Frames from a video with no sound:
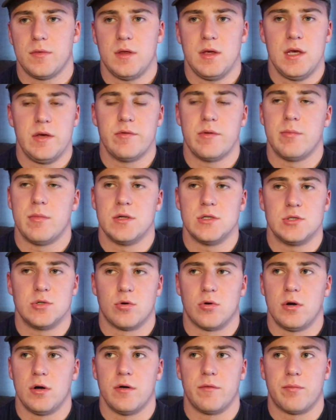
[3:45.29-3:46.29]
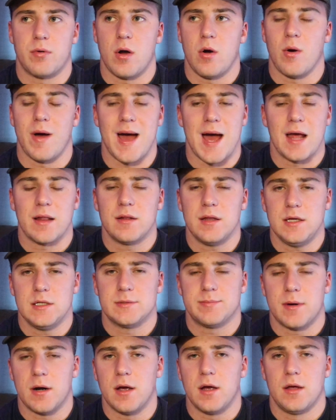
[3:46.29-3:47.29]
Even majority of pro
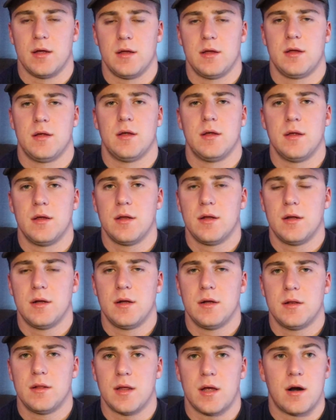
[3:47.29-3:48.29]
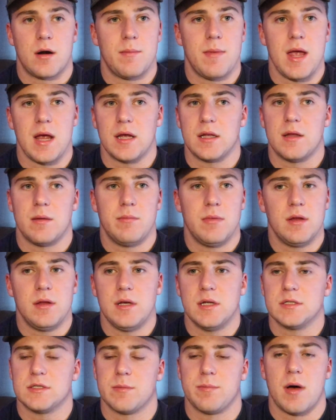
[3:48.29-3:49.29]
athletes, bruh, that are making the
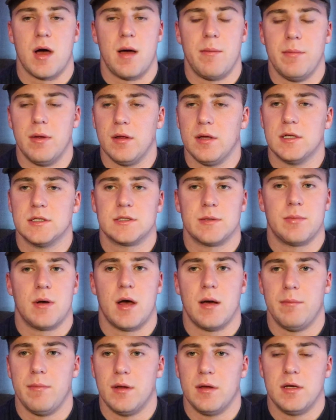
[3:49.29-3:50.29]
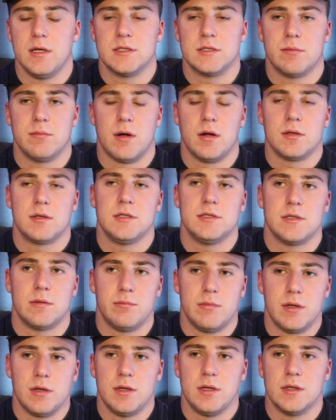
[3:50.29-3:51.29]
millions upon millions upon millions and multis
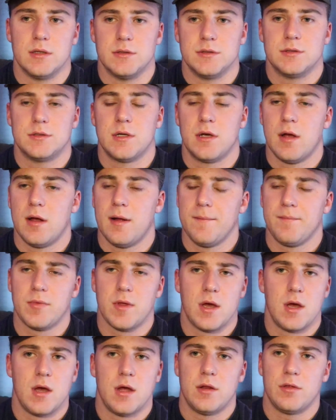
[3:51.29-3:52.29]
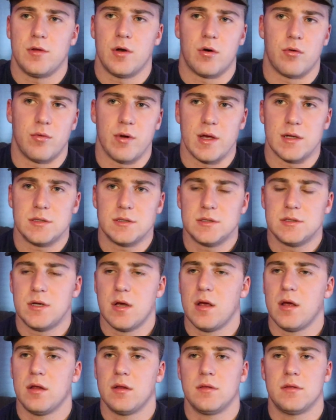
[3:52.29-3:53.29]
of millions, they're
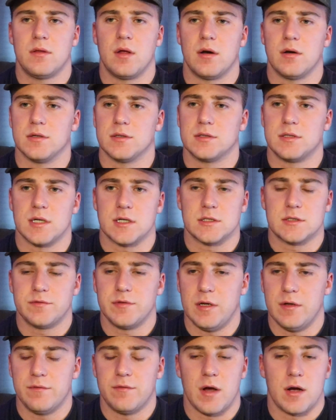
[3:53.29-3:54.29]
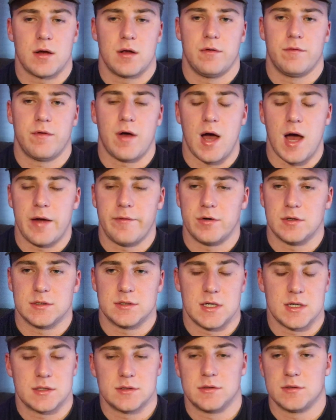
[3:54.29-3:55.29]
rich. They're 6 feet fucking five or
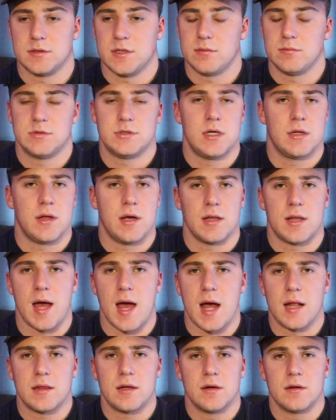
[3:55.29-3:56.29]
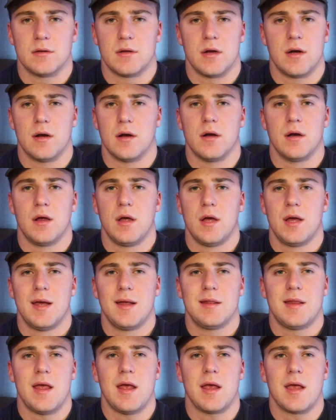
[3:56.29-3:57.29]
six or some shit like that.
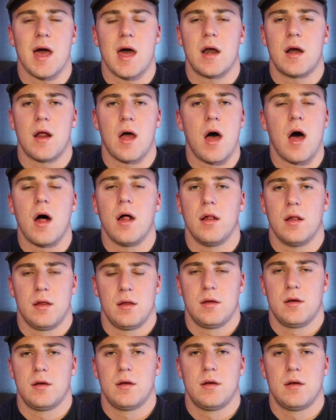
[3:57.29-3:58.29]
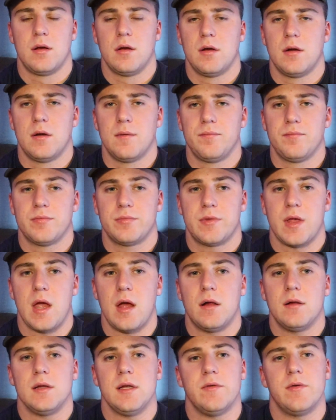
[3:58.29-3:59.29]
They got it all.
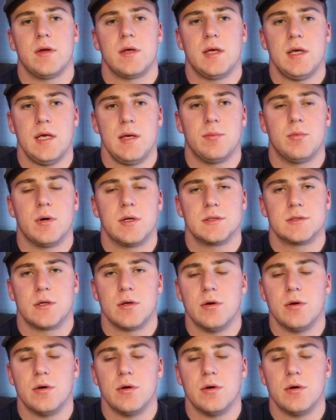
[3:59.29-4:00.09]
They'll even keep what's